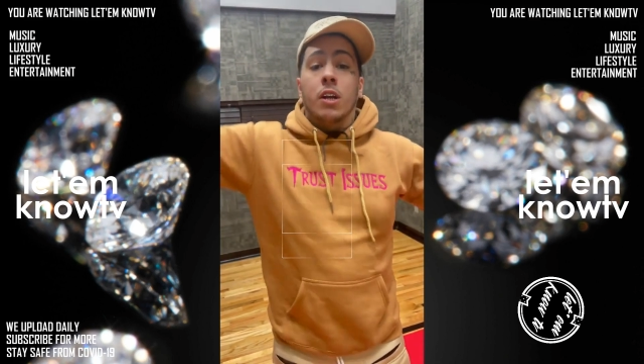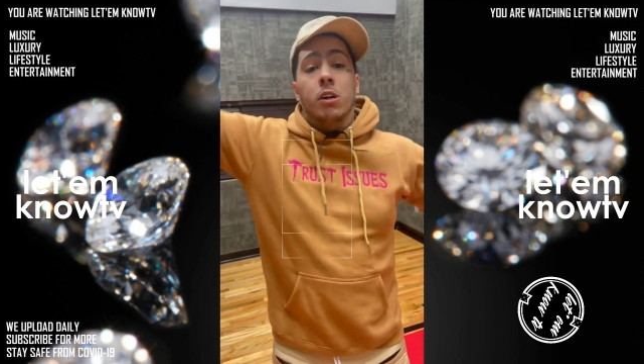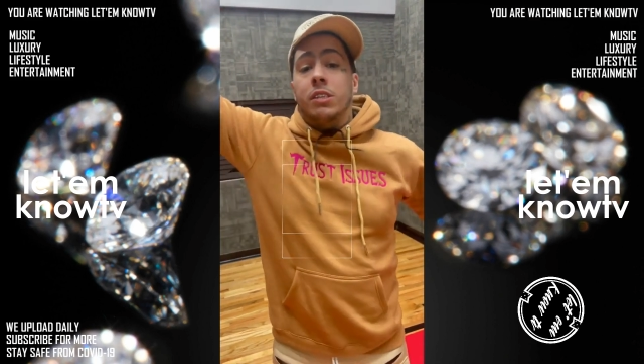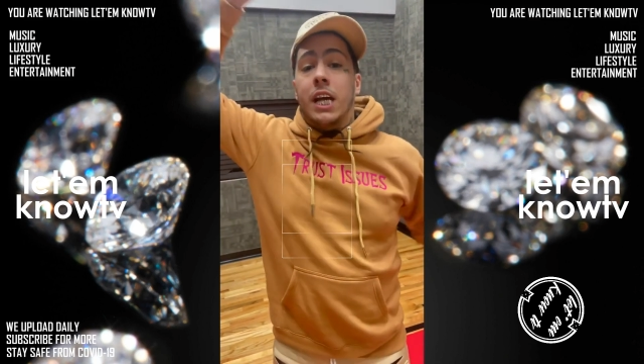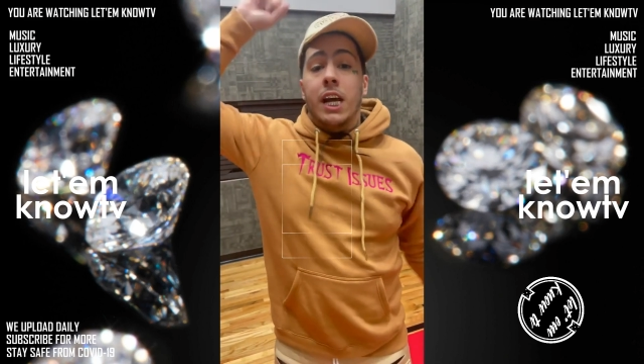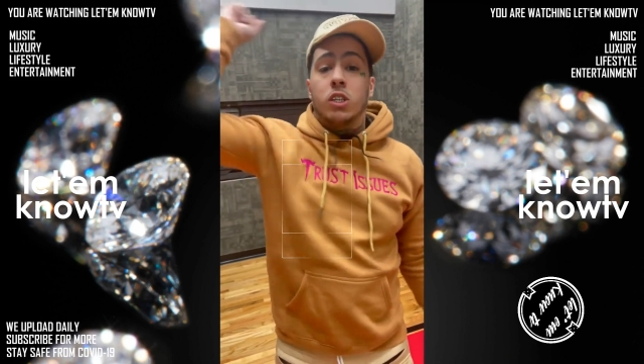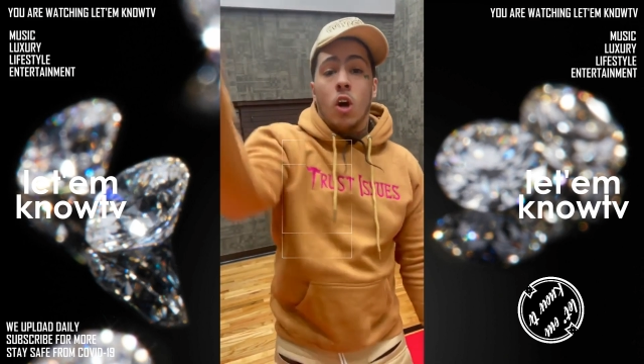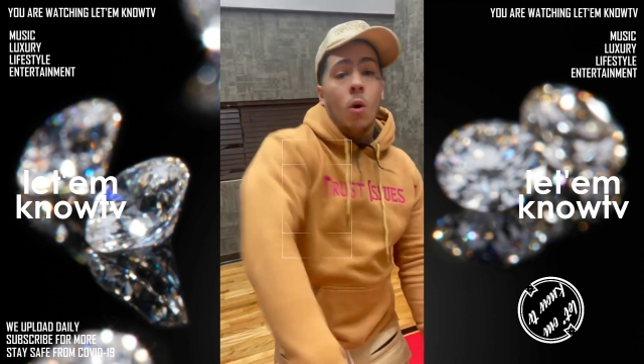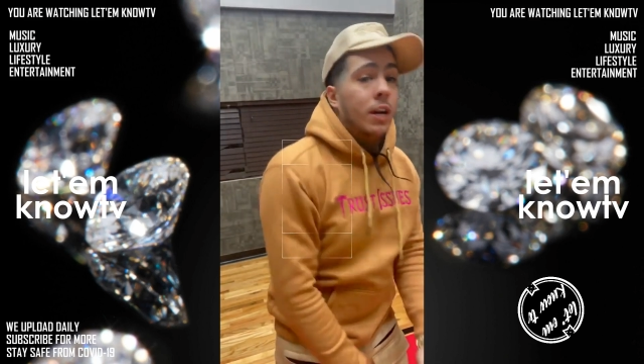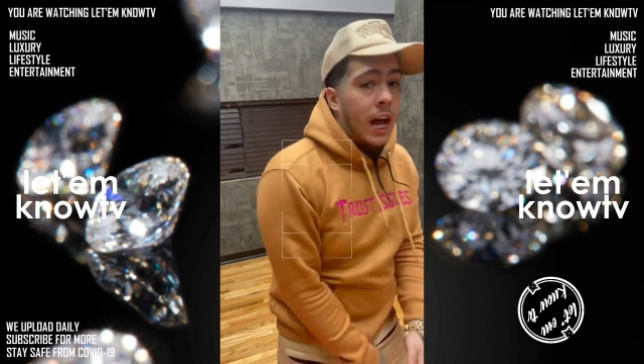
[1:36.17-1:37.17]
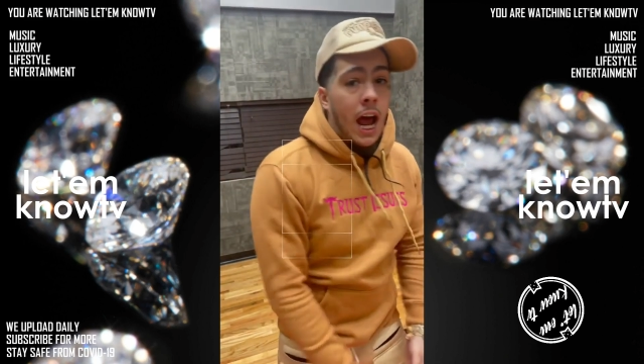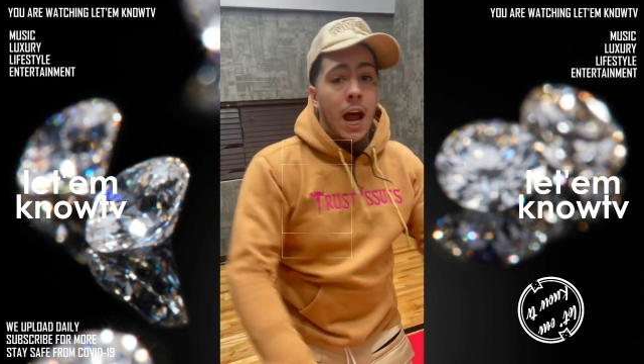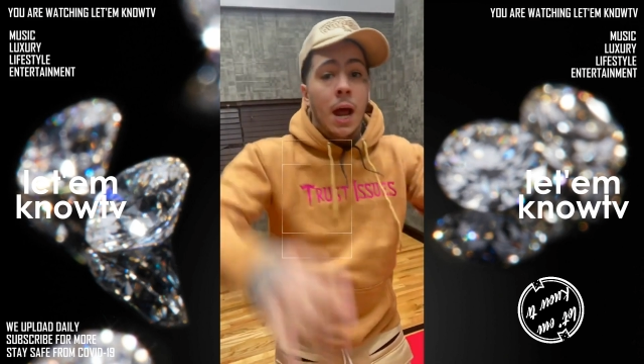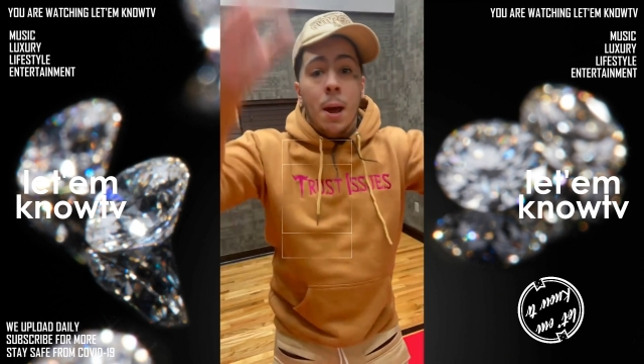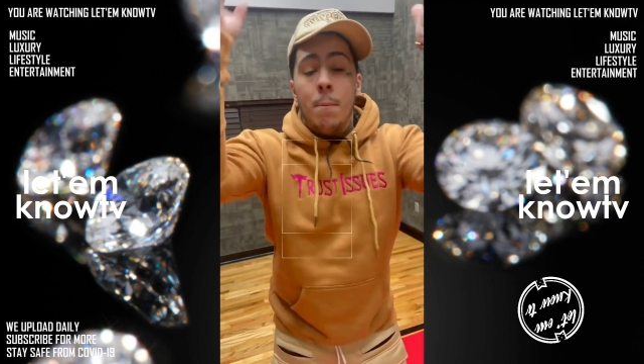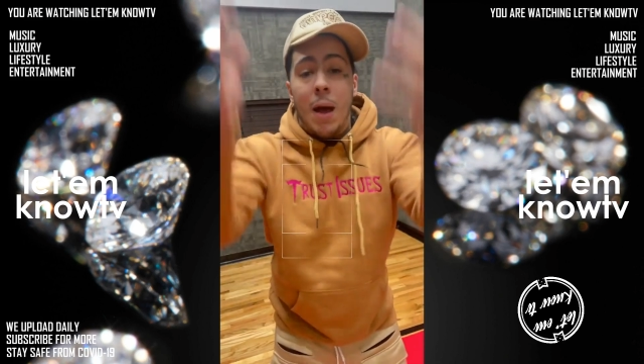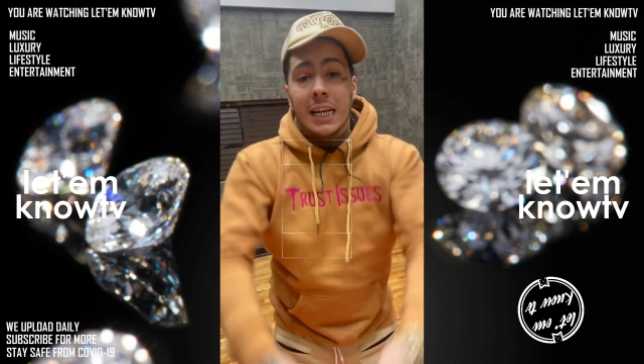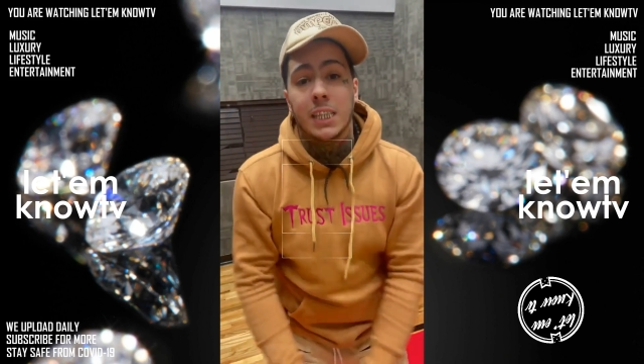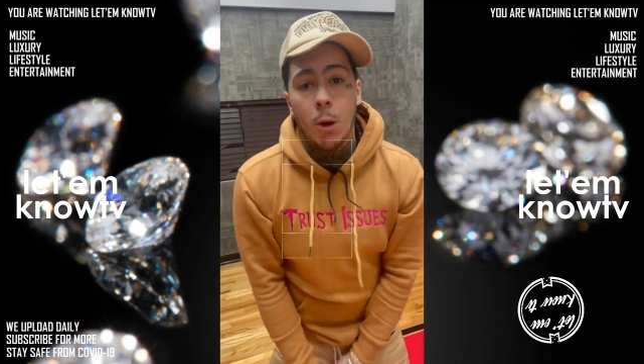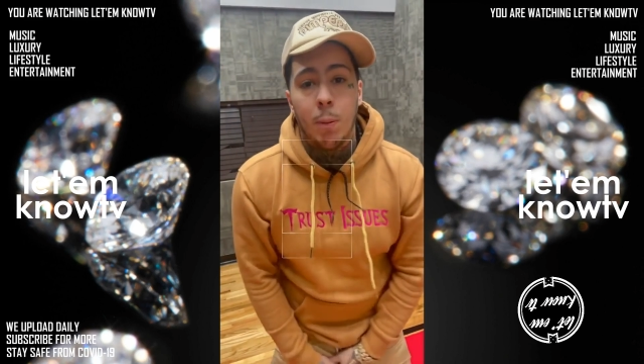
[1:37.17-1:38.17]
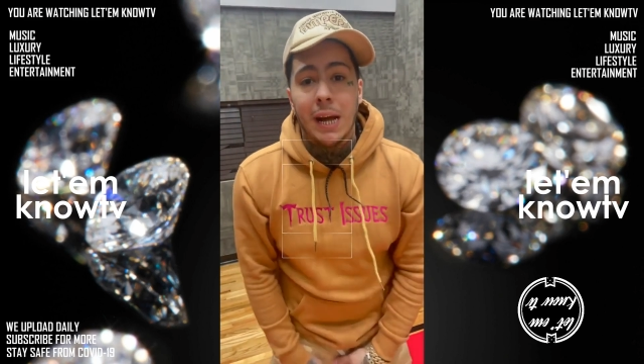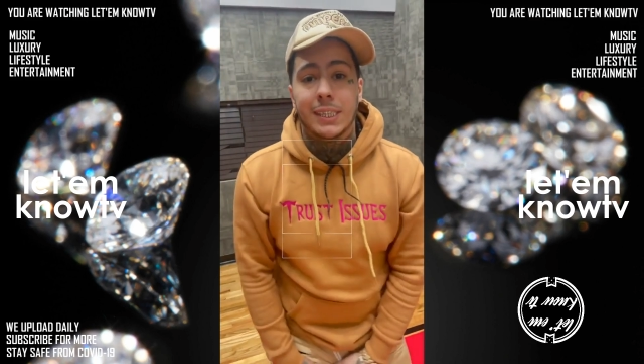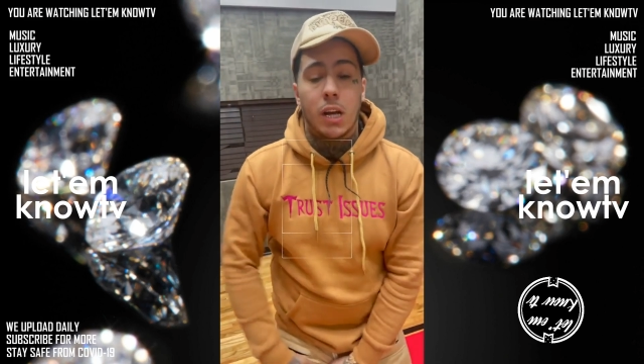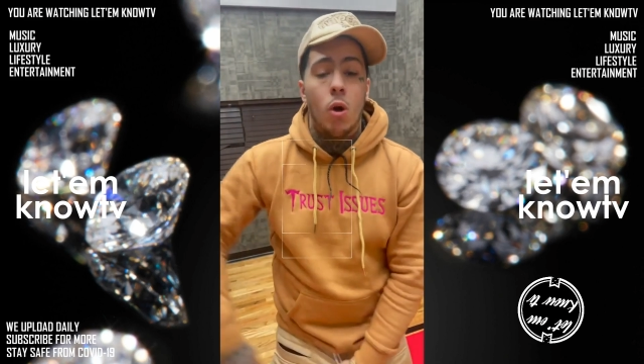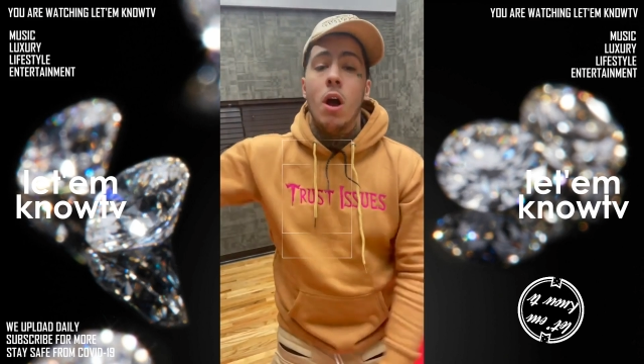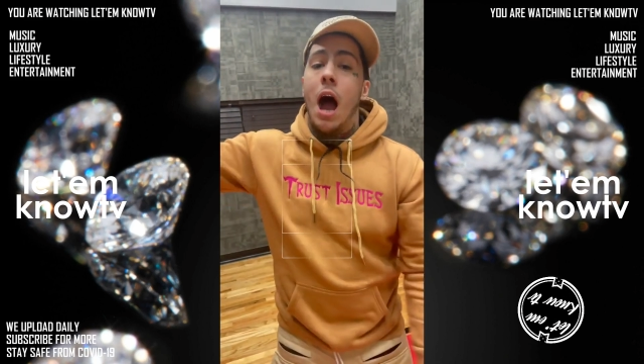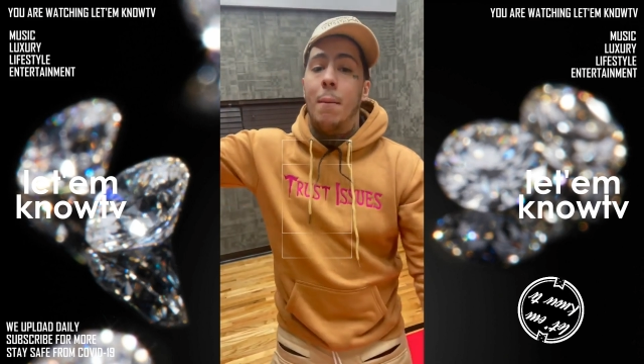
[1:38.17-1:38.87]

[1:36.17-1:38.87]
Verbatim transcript: You know what I'm saying? It's going down. Peso, peso.